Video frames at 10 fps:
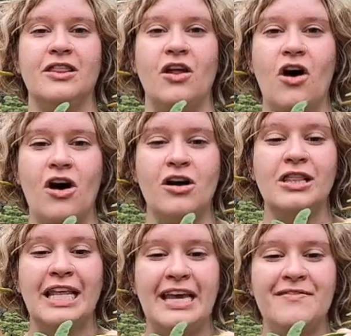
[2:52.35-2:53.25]

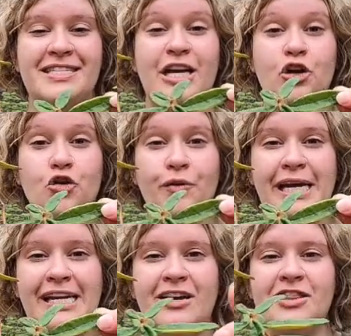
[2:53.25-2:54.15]
long leaves that are
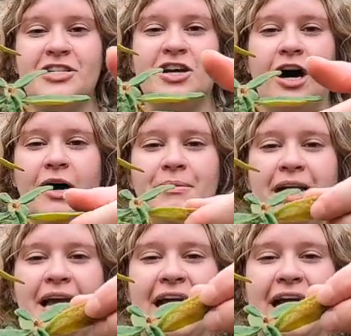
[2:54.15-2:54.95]
green on the top